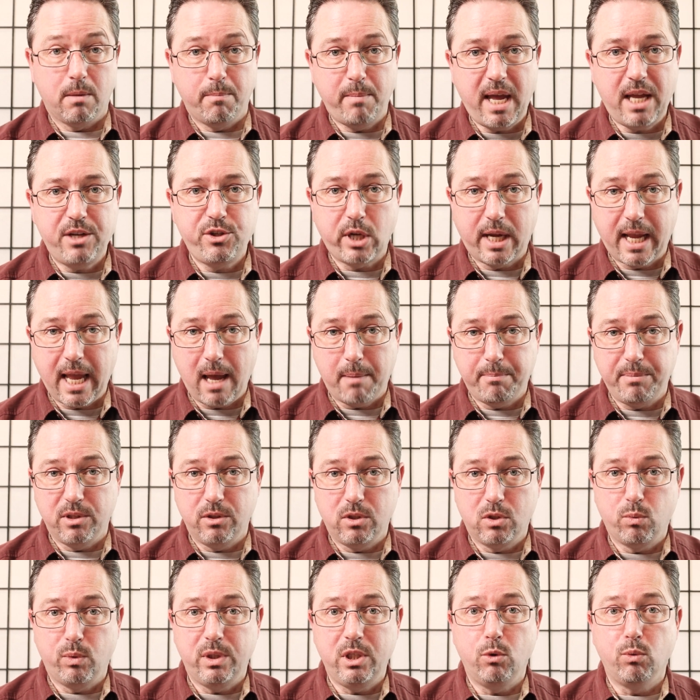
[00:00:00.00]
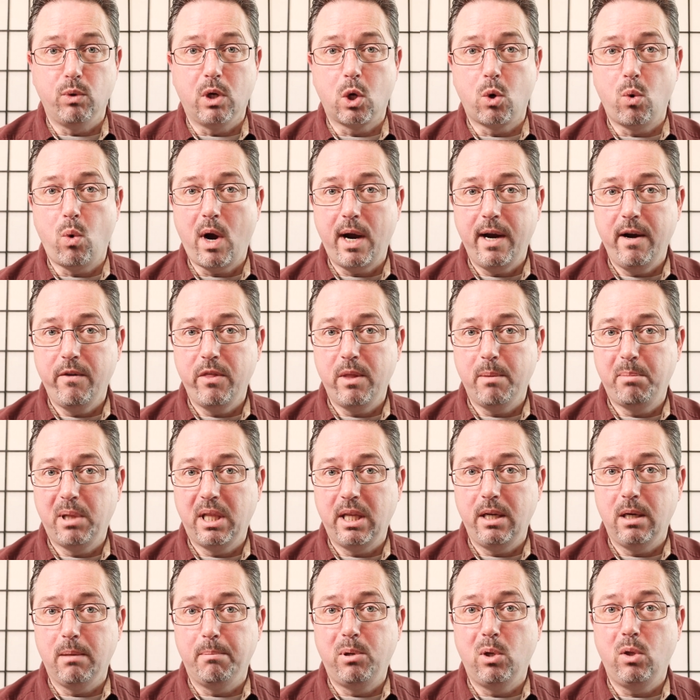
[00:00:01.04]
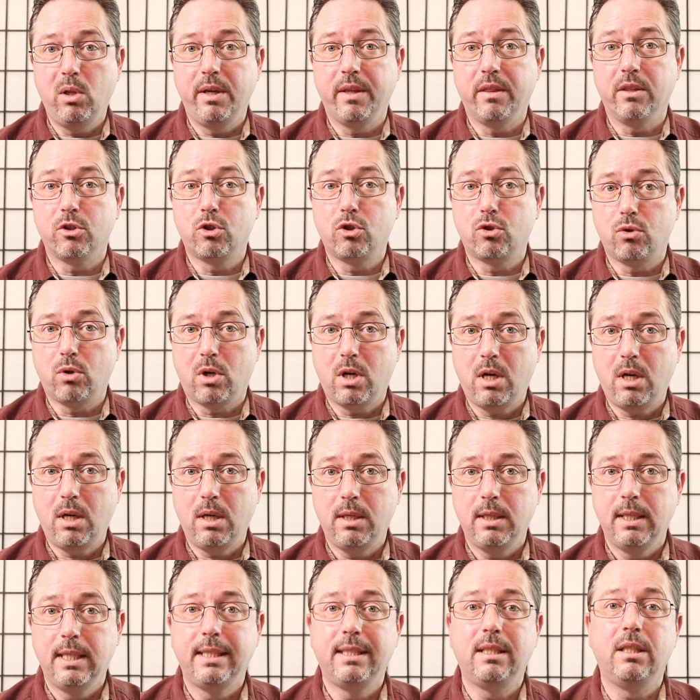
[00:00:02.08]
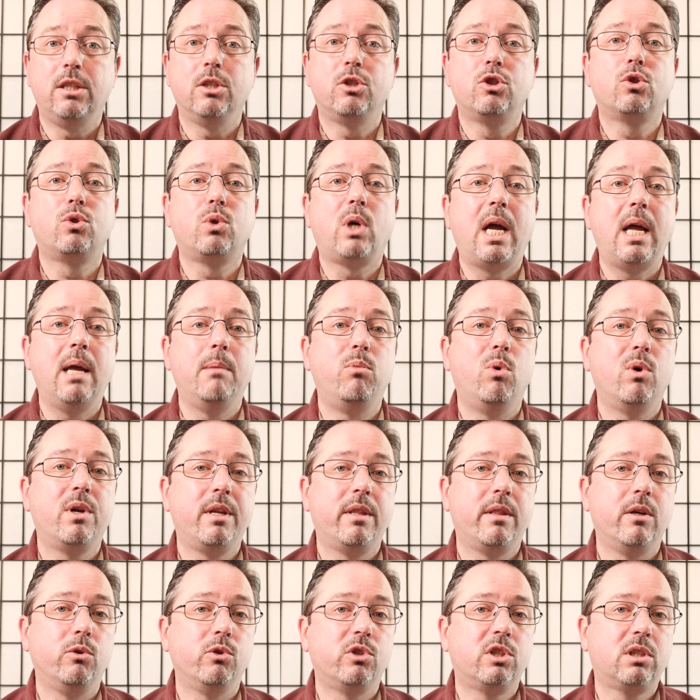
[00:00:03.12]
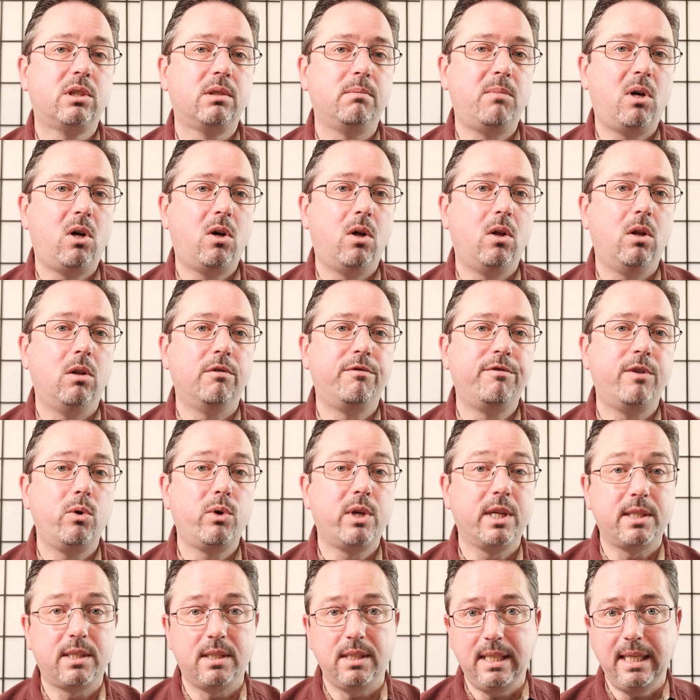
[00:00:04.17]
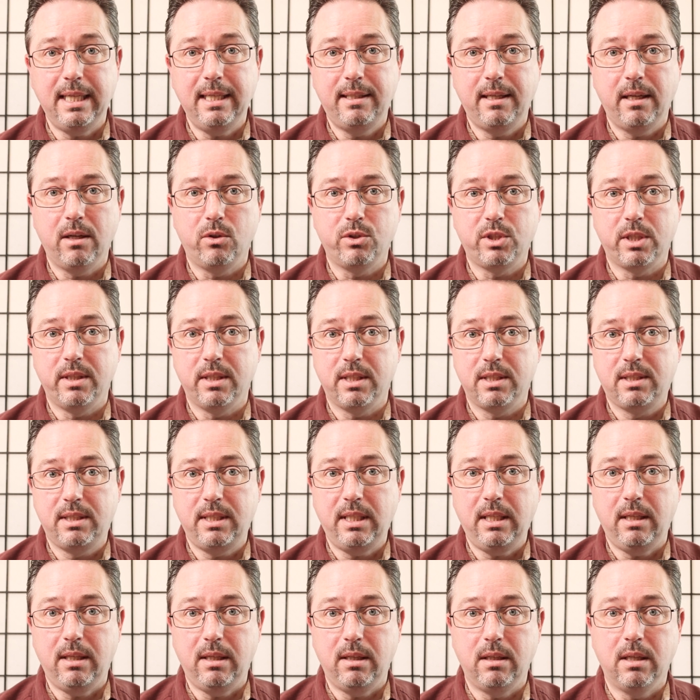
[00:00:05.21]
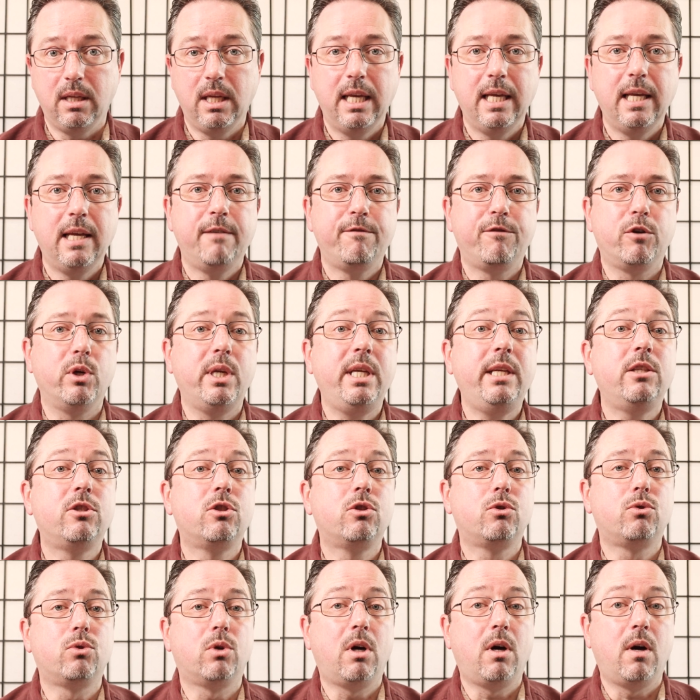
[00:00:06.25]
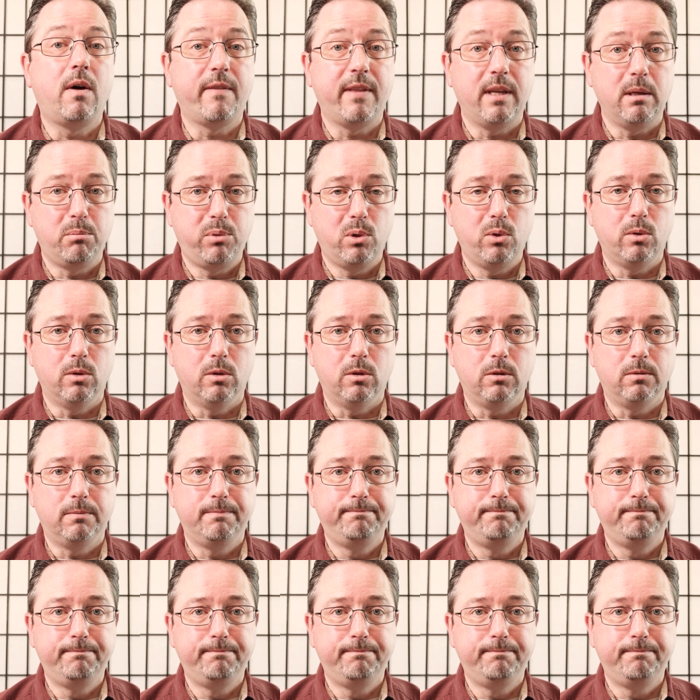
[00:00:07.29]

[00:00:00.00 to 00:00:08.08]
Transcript: The magic happens when you require the player pulling the straw to describe one of those small, focused details in the scene for each straw they pull.